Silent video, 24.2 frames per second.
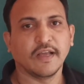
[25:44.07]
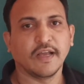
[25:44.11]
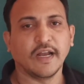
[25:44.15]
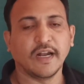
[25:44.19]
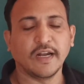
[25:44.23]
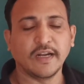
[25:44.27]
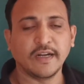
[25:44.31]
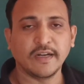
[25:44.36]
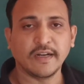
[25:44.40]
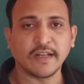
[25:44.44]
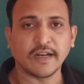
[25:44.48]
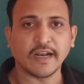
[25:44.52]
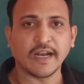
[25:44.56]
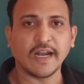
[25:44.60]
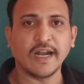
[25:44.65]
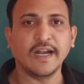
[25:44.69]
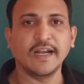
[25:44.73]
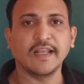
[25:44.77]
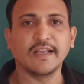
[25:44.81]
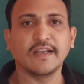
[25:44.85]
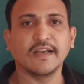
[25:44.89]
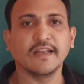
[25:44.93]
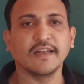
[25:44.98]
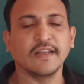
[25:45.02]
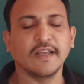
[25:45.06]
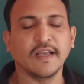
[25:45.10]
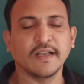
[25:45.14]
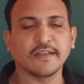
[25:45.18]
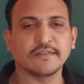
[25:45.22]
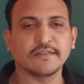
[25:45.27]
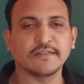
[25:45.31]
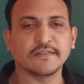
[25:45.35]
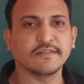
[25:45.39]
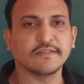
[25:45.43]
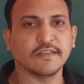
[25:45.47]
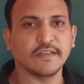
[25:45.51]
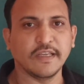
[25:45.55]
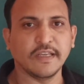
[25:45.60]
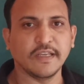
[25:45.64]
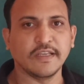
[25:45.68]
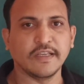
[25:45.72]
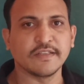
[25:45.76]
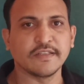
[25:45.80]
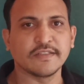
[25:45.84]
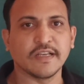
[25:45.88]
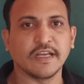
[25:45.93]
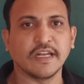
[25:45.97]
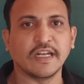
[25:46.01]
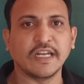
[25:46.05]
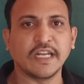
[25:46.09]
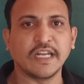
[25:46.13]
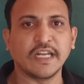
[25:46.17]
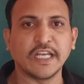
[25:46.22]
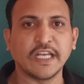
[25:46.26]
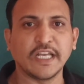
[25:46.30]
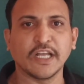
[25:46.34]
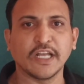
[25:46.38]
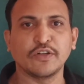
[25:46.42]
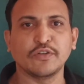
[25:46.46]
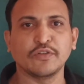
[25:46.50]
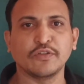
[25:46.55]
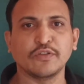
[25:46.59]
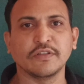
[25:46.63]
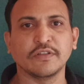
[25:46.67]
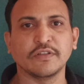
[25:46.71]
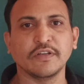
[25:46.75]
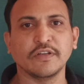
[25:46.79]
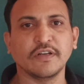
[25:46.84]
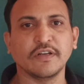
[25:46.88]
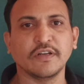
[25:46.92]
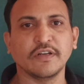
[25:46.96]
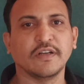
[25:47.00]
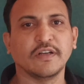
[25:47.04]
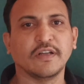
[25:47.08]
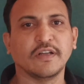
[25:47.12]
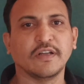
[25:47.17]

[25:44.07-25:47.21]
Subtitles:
and radical axis is nearer to the